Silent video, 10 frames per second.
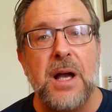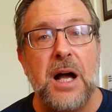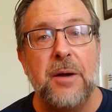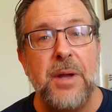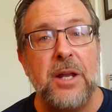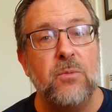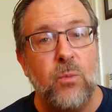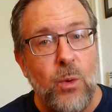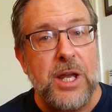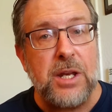
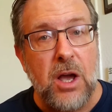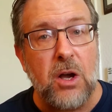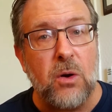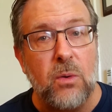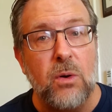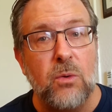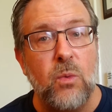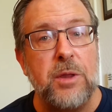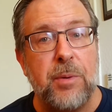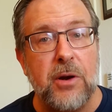And we know
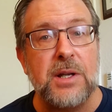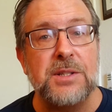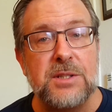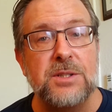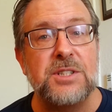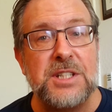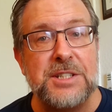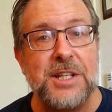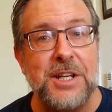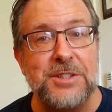with Parkinson's
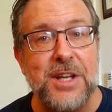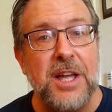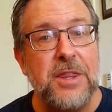disease